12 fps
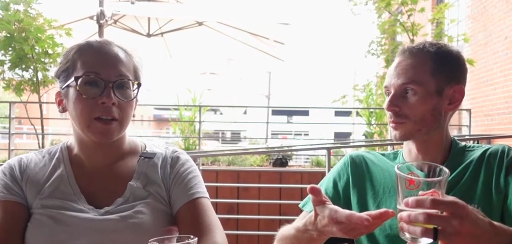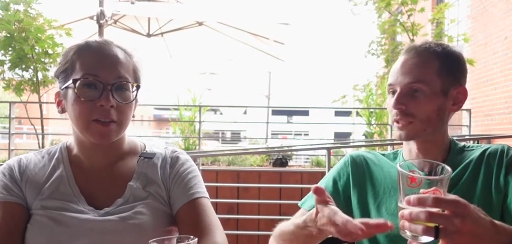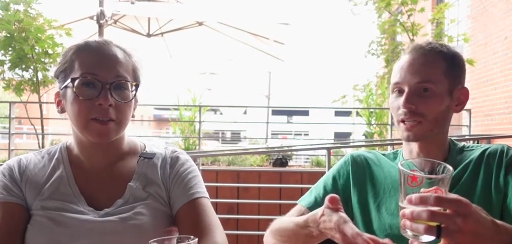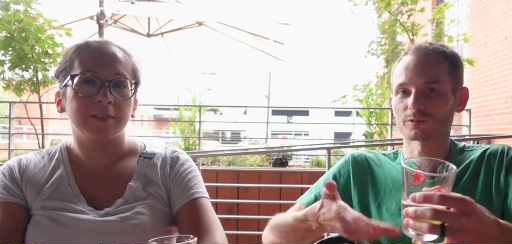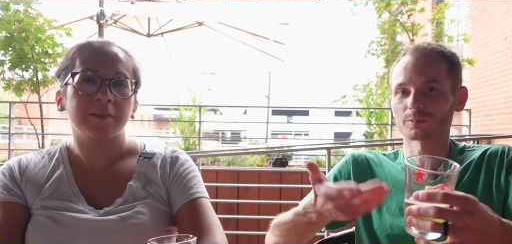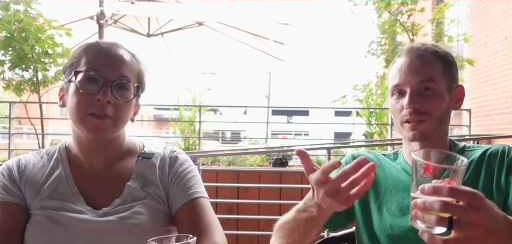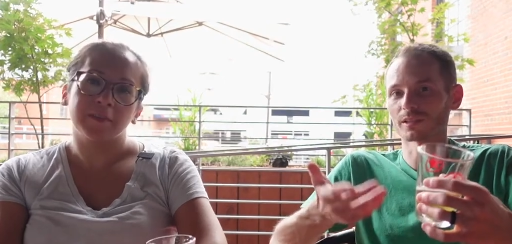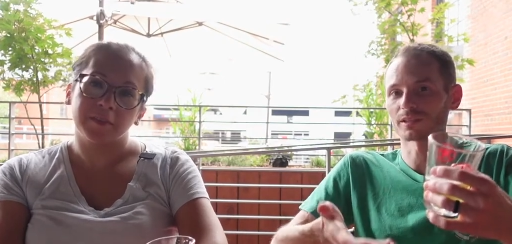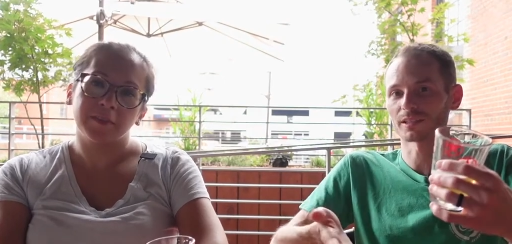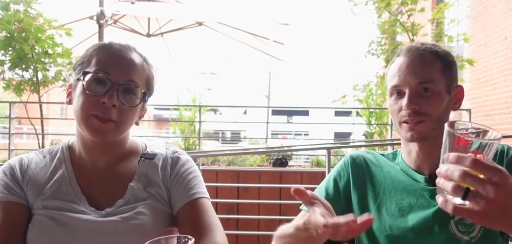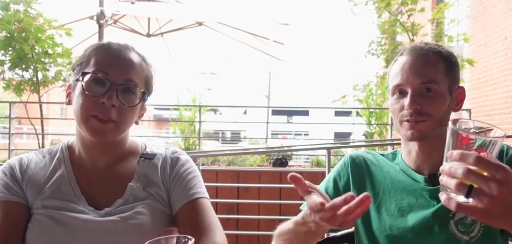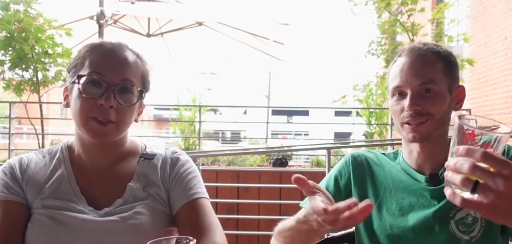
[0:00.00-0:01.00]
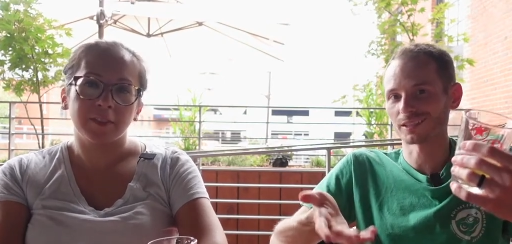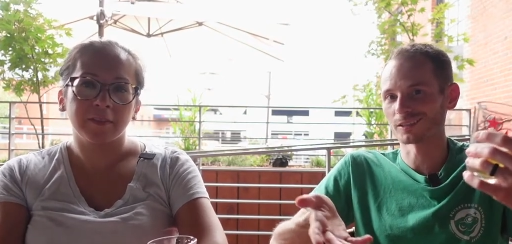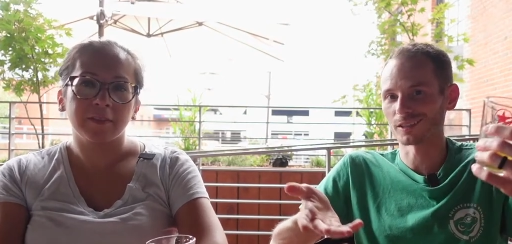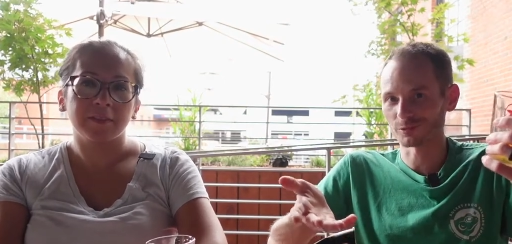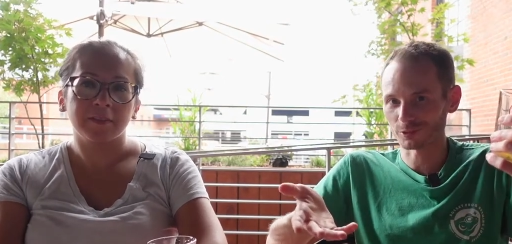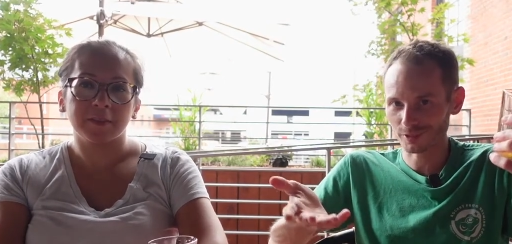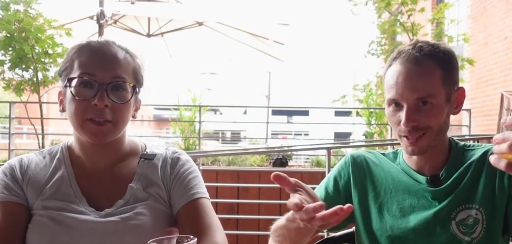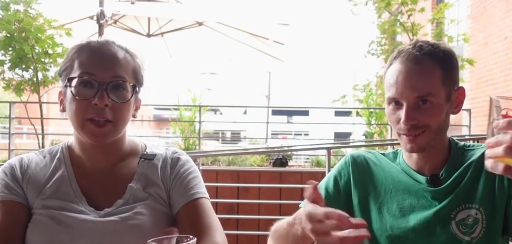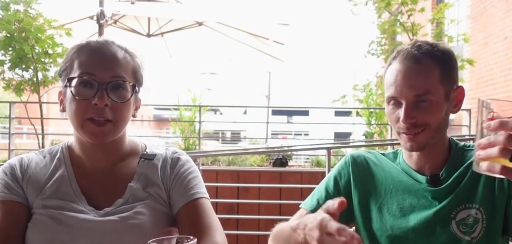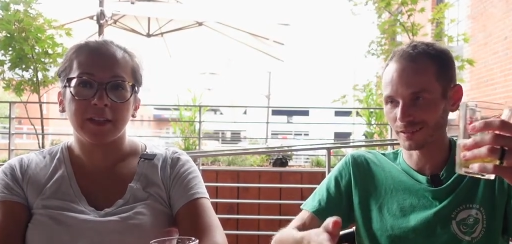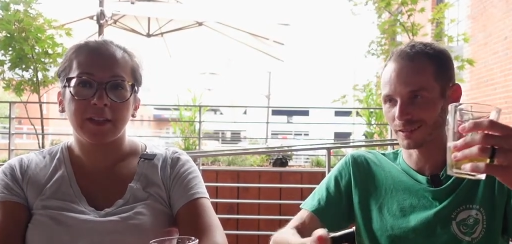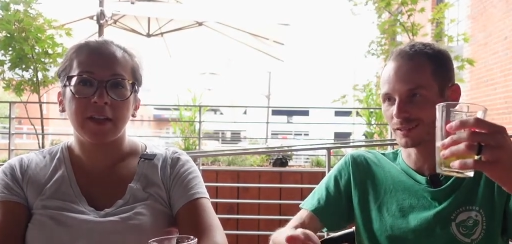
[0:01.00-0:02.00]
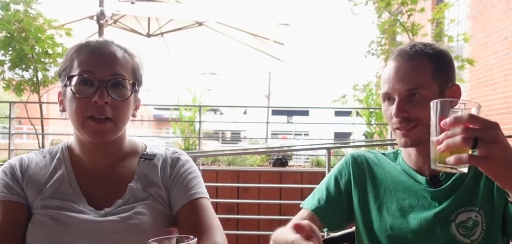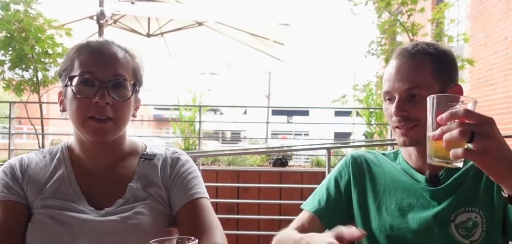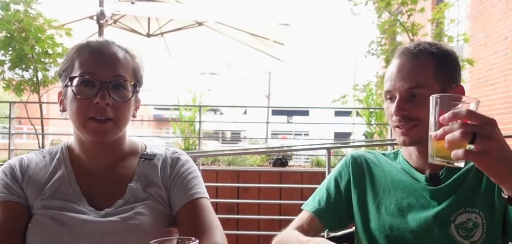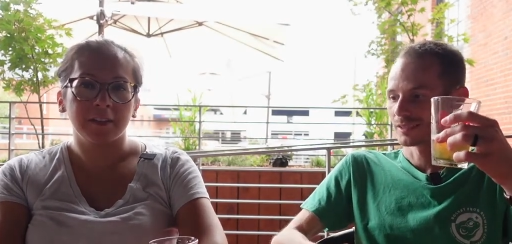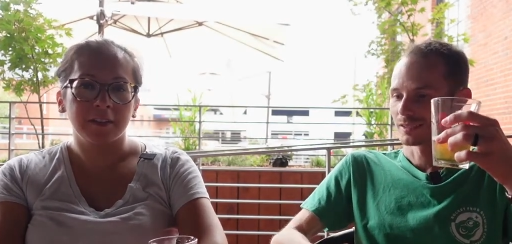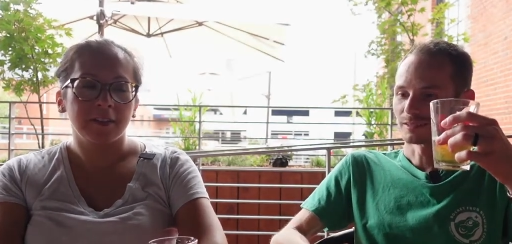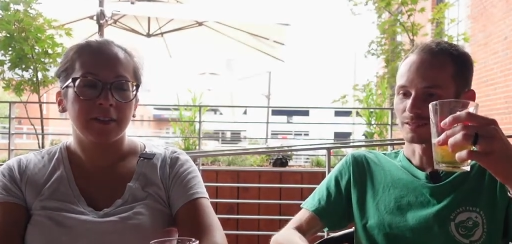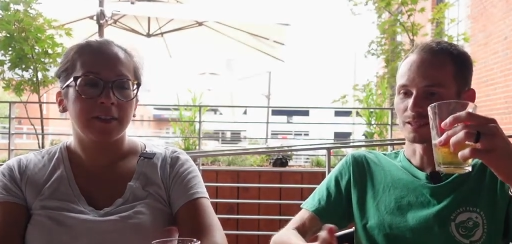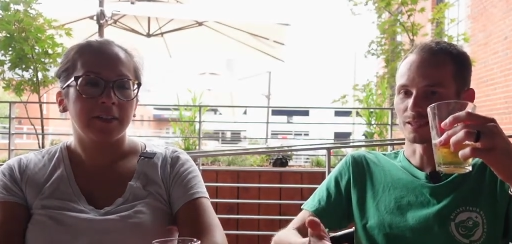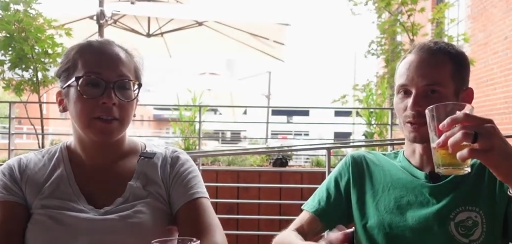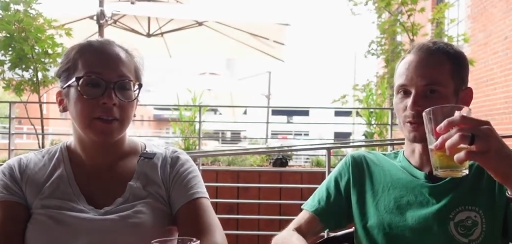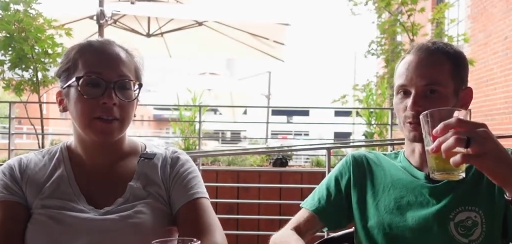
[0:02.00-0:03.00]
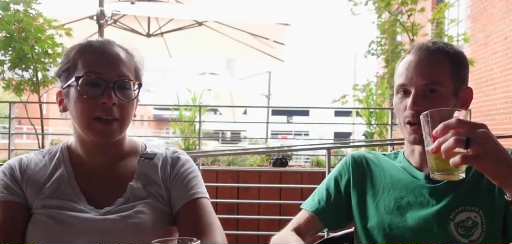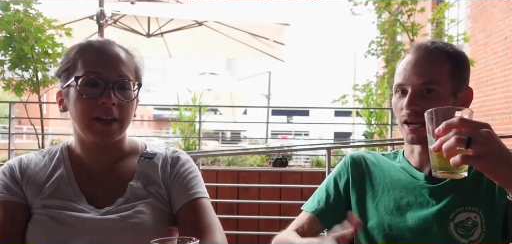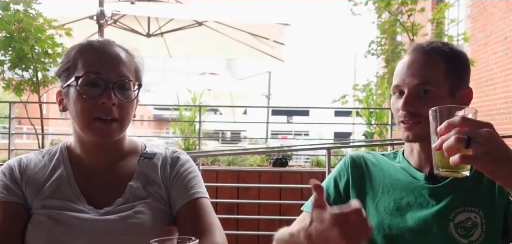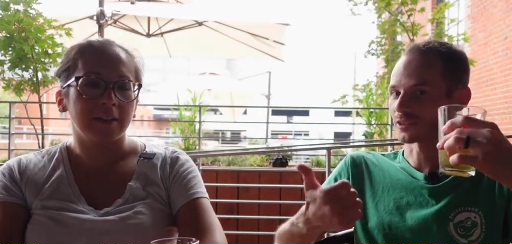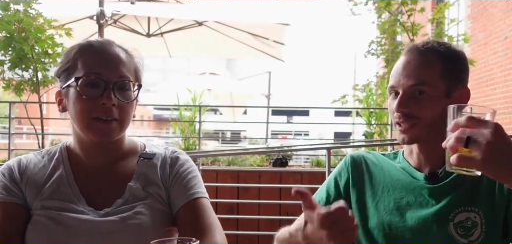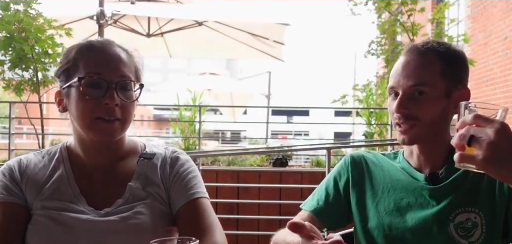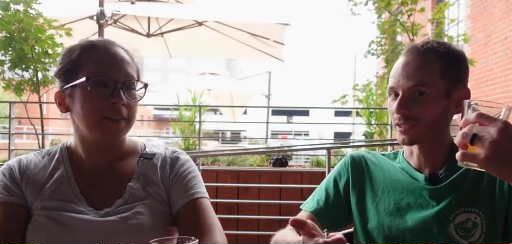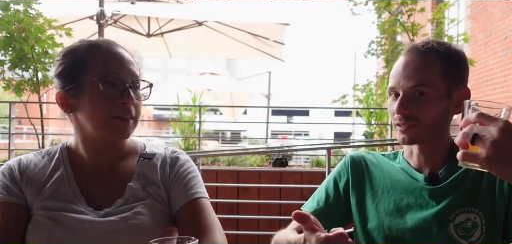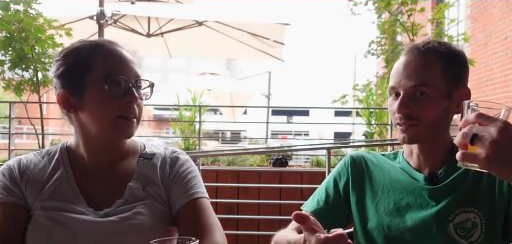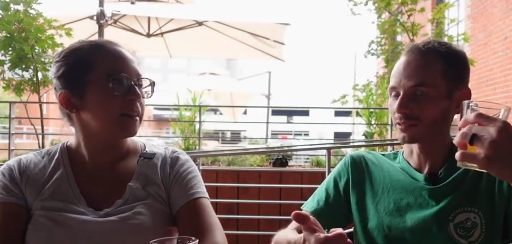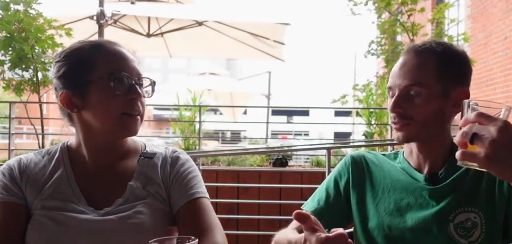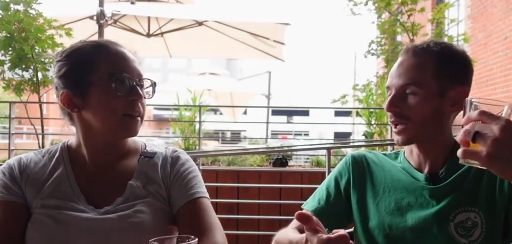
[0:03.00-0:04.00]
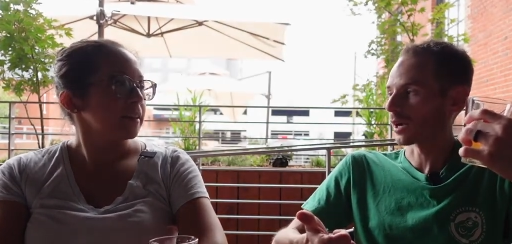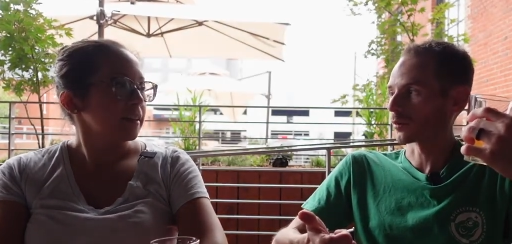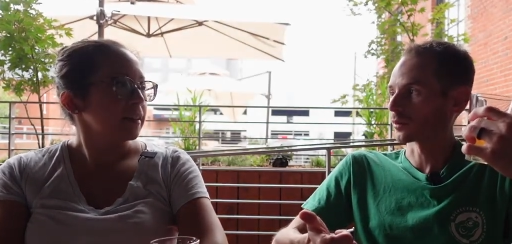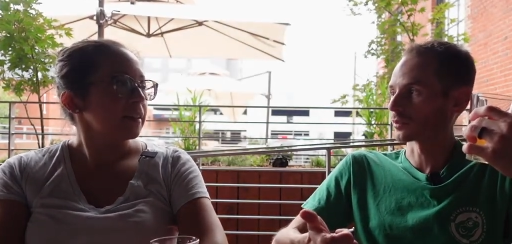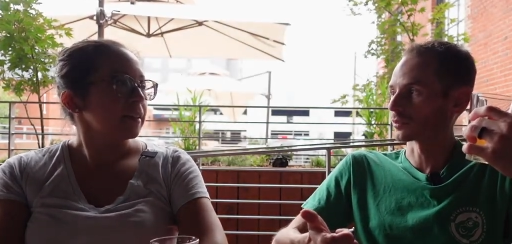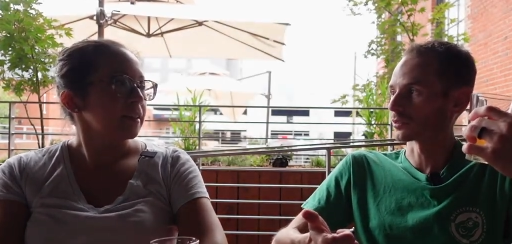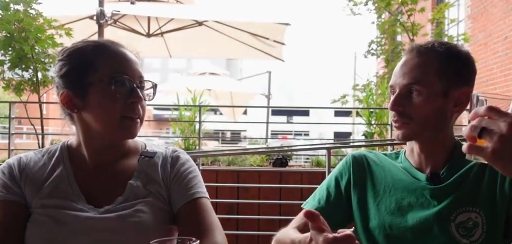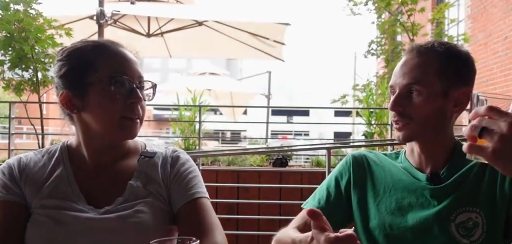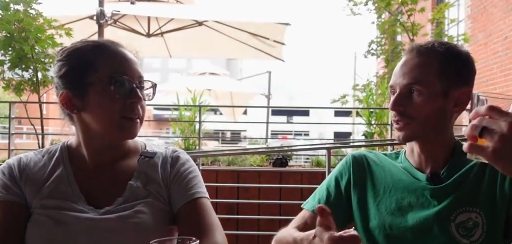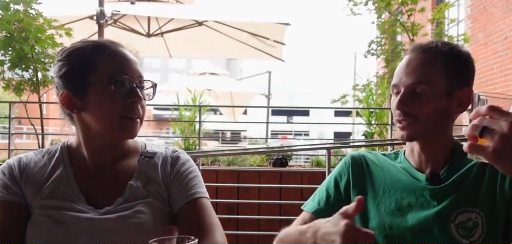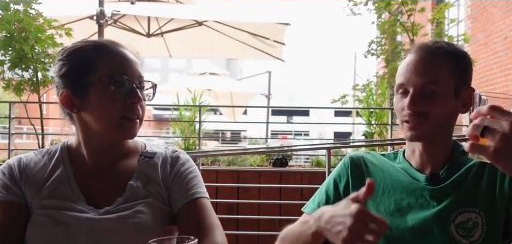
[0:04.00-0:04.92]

Speaker 1: mean, that's probably kind of like a Grateful Dead, Dead thing. Yeah. You know, the okay. Roxanne sour is like,